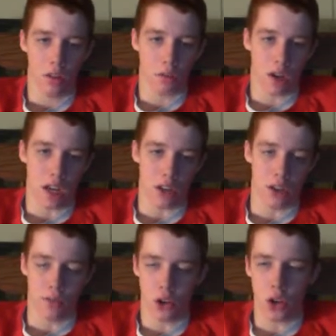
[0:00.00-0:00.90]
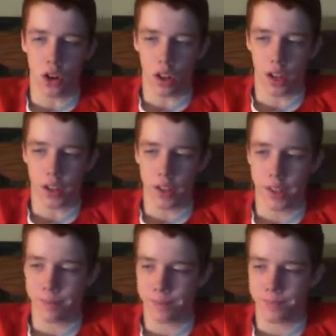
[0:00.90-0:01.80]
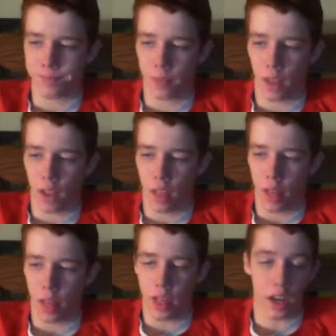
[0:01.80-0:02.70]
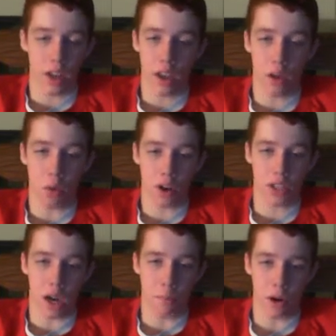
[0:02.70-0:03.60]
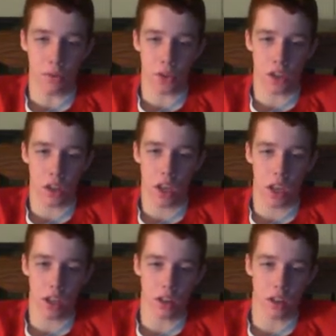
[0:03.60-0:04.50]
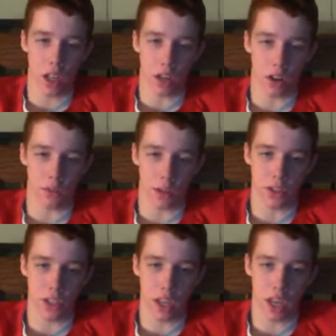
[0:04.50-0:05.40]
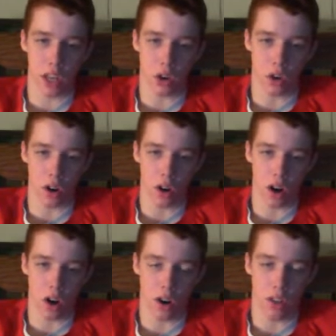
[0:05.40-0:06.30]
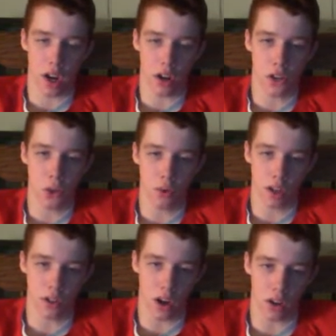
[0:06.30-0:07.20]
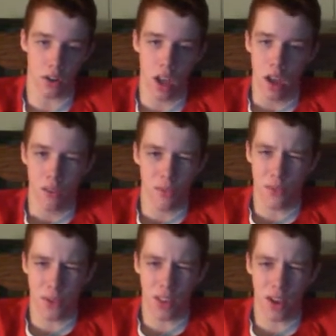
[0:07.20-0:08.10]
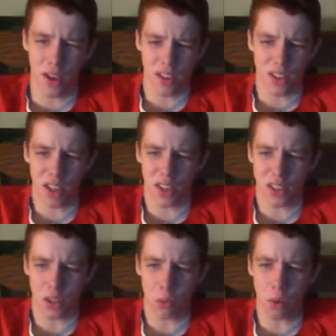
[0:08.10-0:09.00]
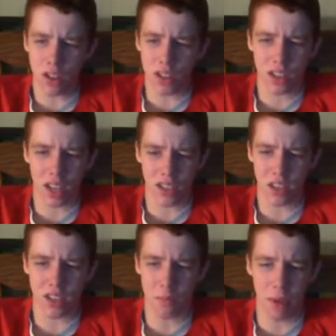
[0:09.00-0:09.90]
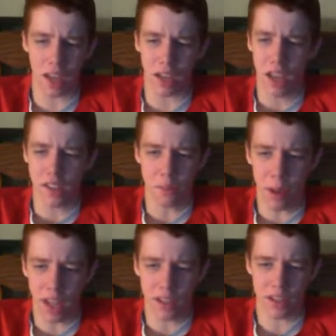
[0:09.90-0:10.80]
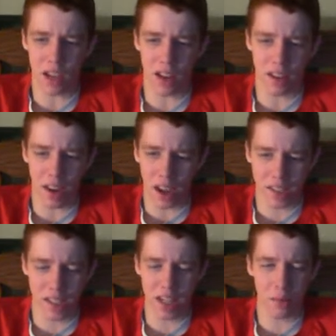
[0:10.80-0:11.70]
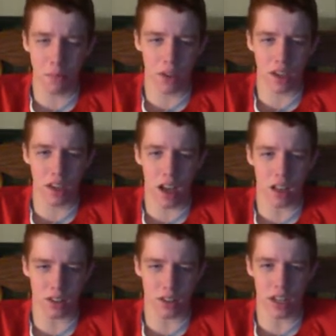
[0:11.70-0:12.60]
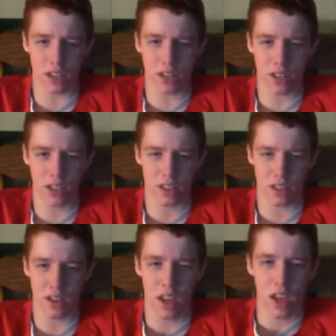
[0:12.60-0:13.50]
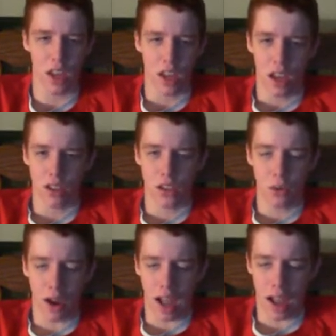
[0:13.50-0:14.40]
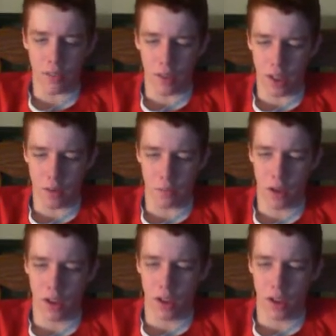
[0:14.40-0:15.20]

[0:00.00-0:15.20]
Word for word: Well, actually, for sure, likely. Then it, it works out perfectly, and the Lakers once again are are there to win a title for the Celtics, what sense does it make to pay this guy $19 million next season to have him?